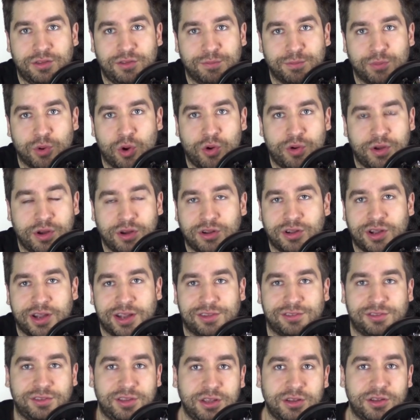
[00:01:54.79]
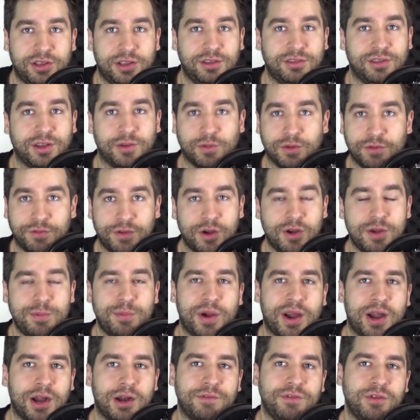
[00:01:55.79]
You've broken glass ceilings, and we're very
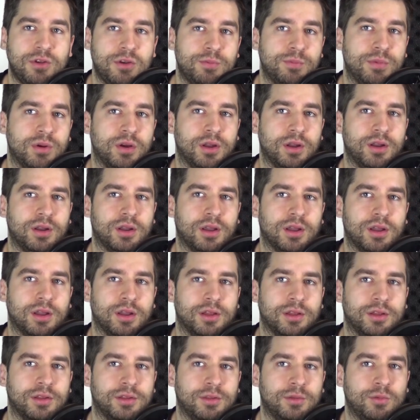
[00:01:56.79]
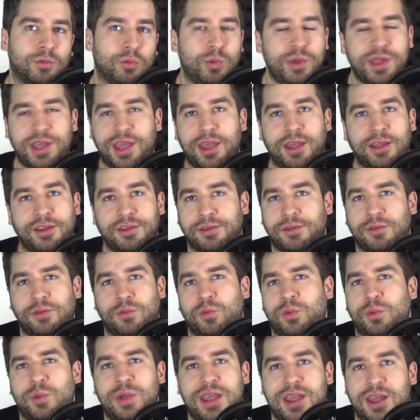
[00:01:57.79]
proud of you, but we can't
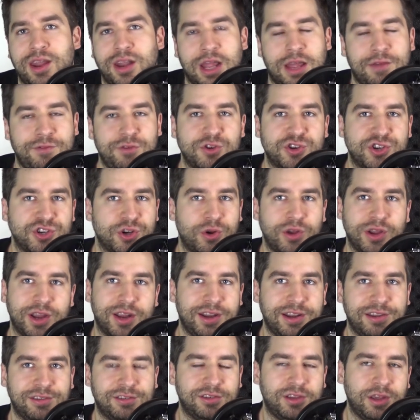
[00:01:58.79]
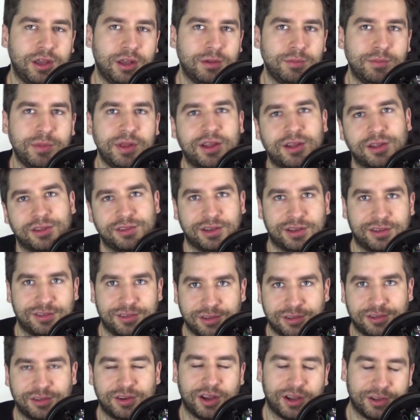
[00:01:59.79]
have you showing any skin because that's
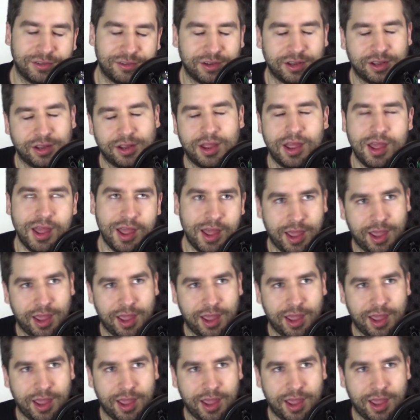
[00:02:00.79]
disgusting,